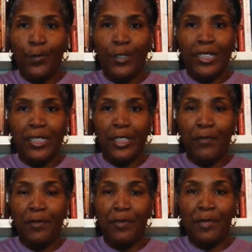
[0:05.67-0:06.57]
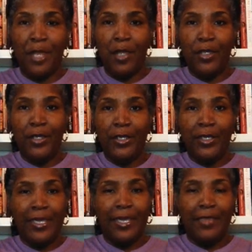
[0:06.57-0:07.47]
winning literary blogger,
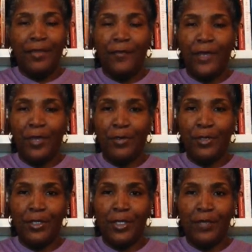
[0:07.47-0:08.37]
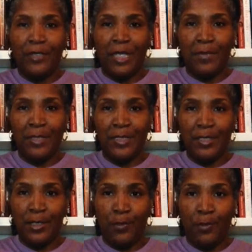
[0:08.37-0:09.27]
and the founder of Diamond's
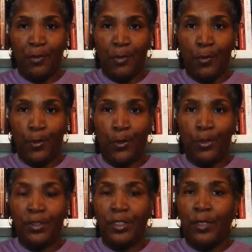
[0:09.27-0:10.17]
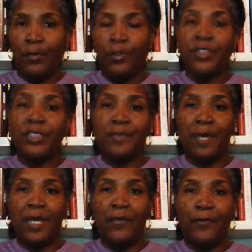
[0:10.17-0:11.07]
Literary World, which is
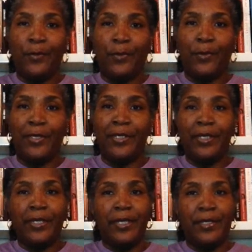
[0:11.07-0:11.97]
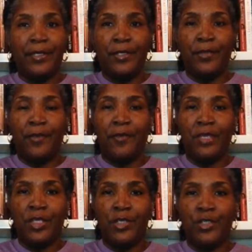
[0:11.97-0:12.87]
my footprint in the literary
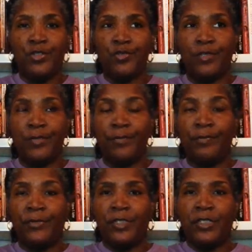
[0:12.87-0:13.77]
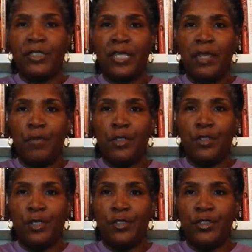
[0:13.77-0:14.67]
industry. Today, I want to
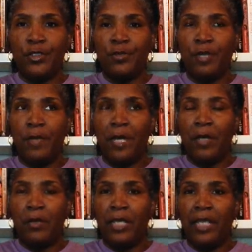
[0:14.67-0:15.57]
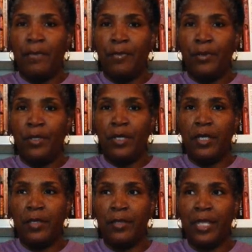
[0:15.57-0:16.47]
talk to you about a book
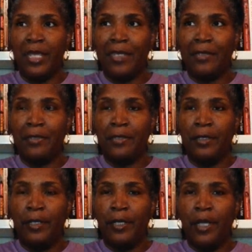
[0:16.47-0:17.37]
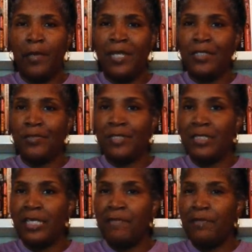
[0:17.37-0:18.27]
that um, has
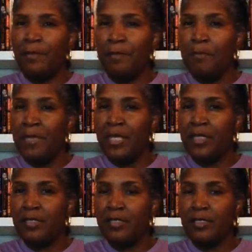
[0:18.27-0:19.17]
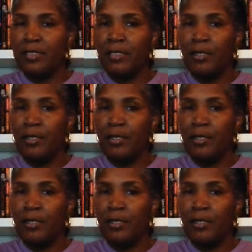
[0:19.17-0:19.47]
received mixed